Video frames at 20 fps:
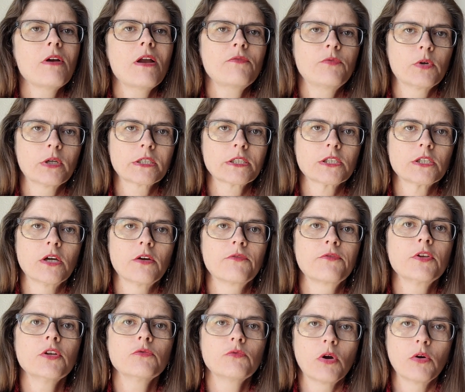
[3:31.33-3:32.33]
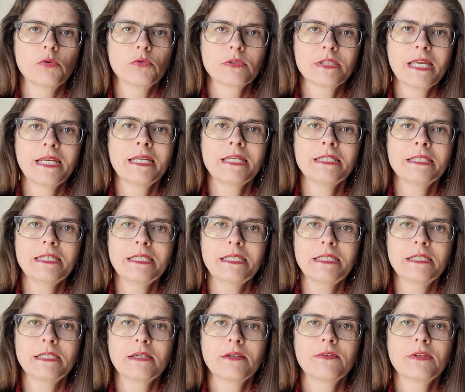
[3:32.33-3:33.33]
I've worked a few rows and
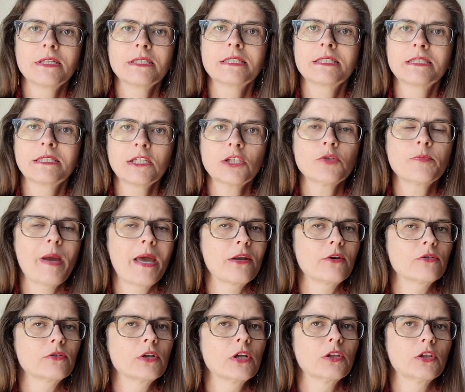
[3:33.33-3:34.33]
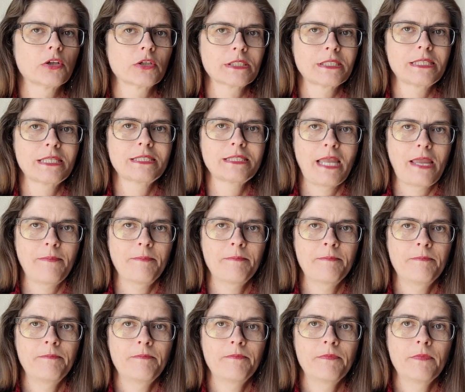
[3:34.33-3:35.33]
indeed the stitch pattern looks the same.
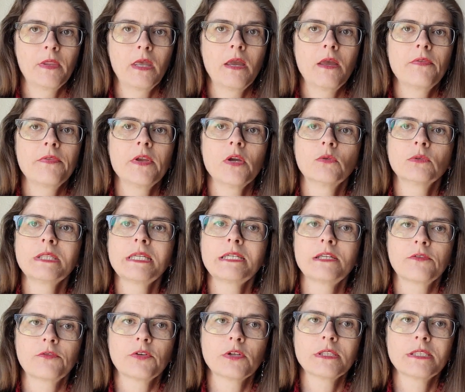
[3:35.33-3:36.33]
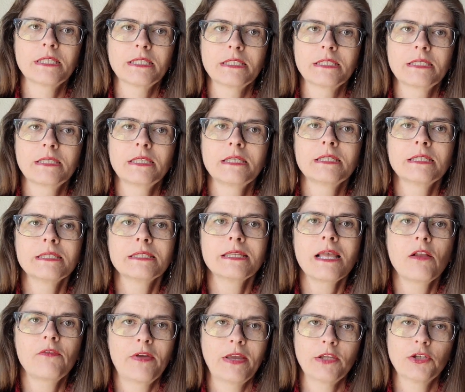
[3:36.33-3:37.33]
The only difference is the
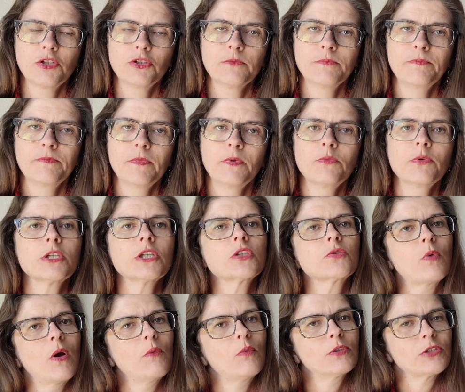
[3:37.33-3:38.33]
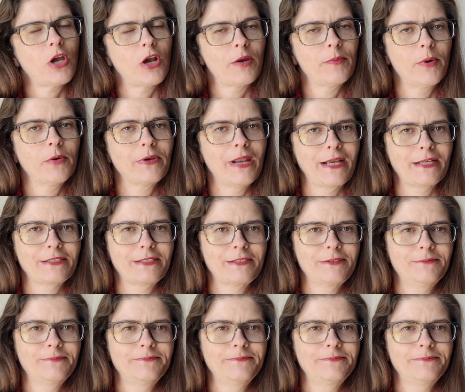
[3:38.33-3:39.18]
selvage, which is what we'll talk about next.